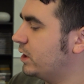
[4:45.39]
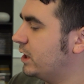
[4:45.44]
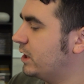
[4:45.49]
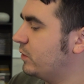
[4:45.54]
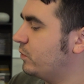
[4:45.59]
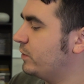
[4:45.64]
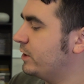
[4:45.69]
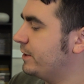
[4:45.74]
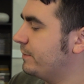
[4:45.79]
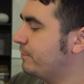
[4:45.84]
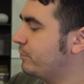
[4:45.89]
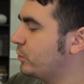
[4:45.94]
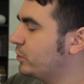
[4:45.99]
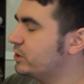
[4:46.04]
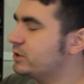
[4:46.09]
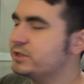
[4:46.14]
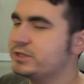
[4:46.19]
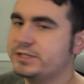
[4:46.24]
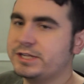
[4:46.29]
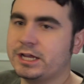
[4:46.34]
when it
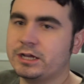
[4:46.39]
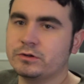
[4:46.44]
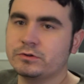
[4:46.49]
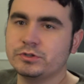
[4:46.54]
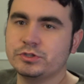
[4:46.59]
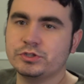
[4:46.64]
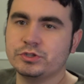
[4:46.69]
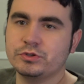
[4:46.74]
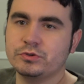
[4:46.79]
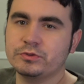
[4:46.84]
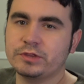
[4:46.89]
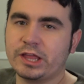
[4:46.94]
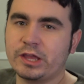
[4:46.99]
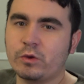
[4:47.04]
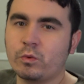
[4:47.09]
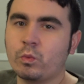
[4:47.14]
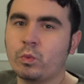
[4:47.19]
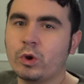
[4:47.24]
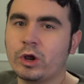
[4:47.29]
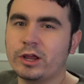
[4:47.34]
boils down to like
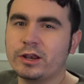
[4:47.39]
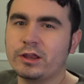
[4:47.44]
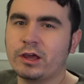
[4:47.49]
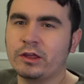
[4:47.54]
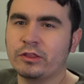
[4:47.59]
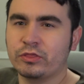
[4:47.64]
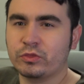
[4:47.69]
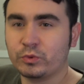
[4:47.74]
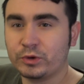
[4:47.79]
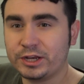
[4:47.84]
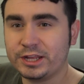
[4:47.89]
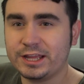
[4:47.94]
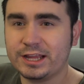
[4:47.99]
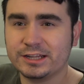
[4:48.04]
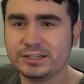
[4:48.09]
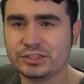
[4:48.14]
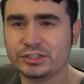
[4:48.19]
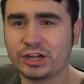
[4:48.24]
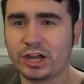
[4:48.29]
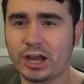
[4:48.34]
what a
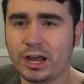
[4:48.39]
3DS